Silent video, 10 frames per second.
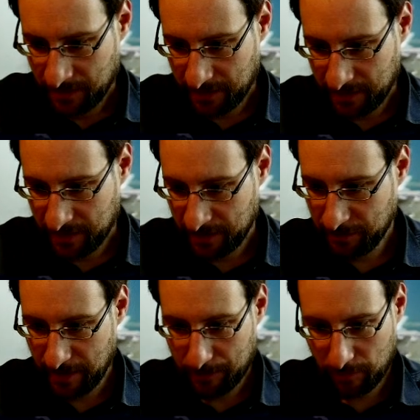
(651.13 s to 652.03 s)

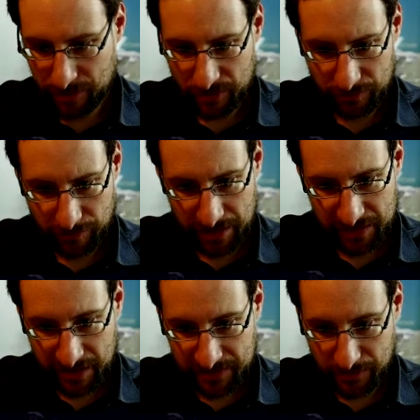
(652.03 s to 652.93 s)
anyway, probably should read,
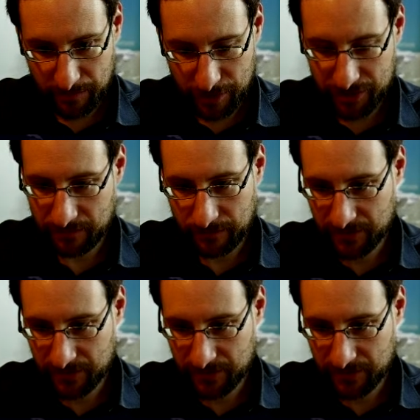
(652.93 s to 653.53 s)
yeah, some merge info,